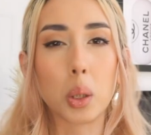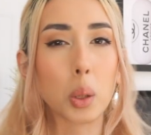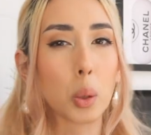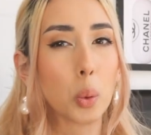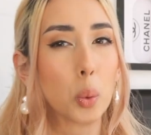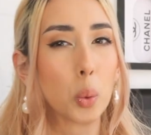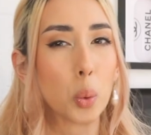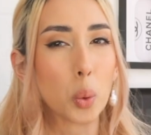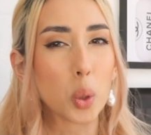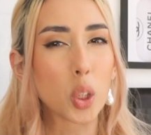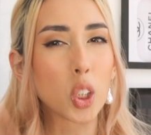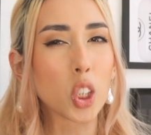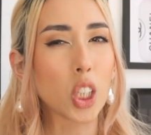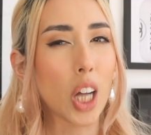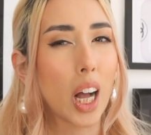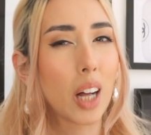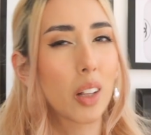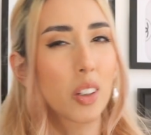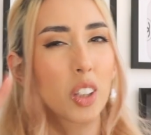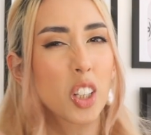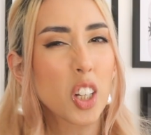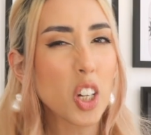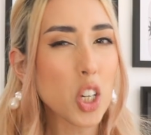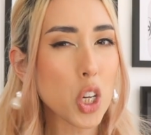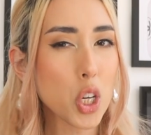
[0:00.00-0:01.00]
too
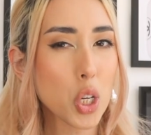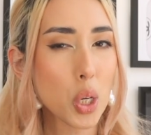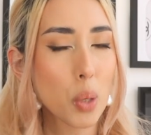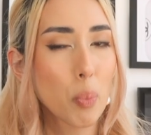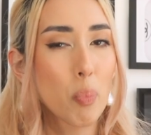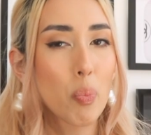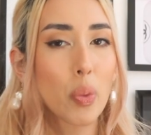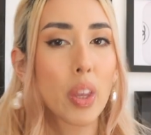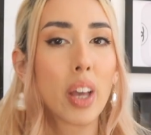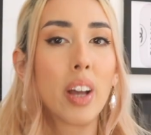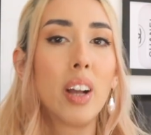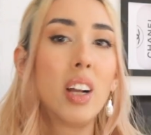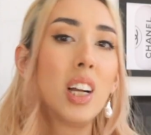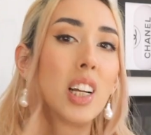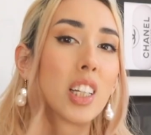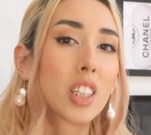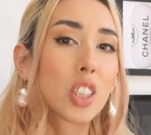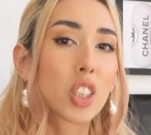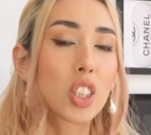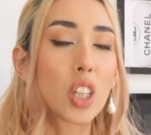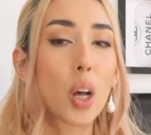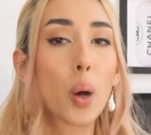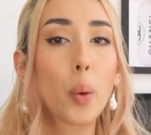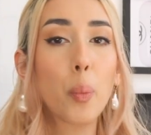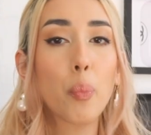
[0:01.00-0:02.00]
childish.
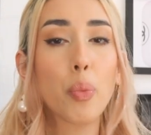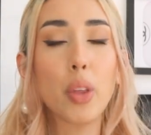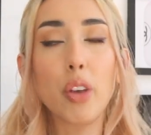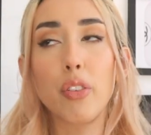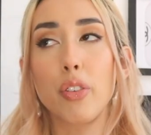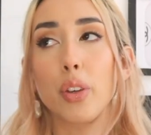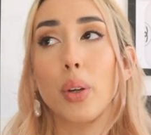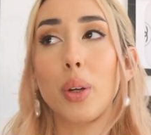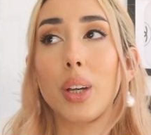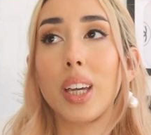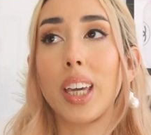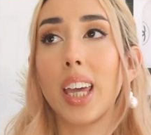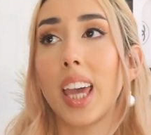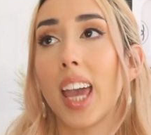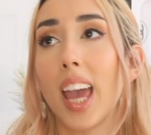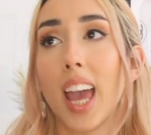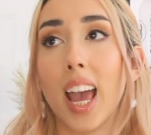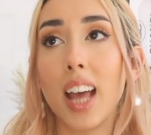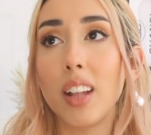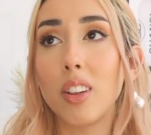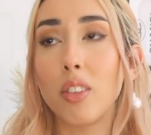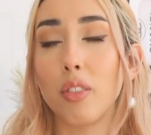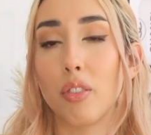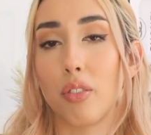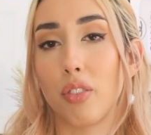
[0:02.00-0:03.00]
So if you
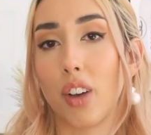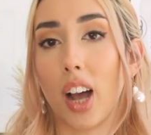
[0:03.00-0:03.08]
can't